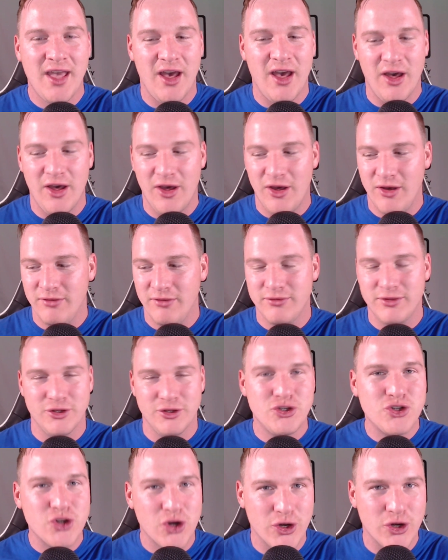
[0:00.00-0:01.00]
of the
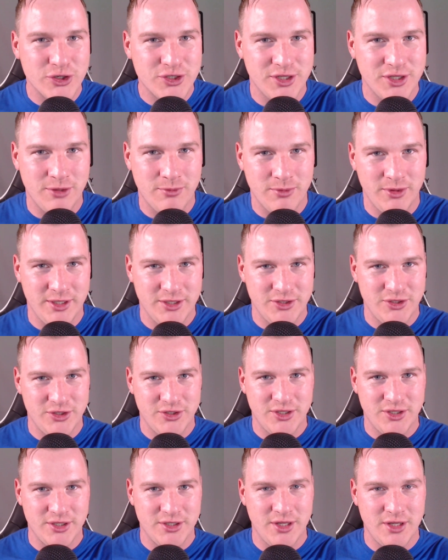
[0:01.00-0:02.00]
church and the
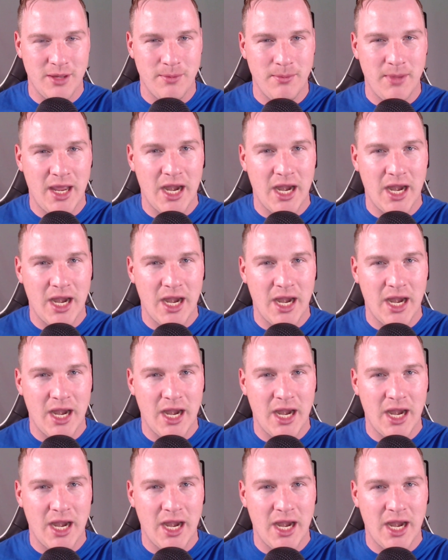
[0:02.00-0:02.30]
religious system.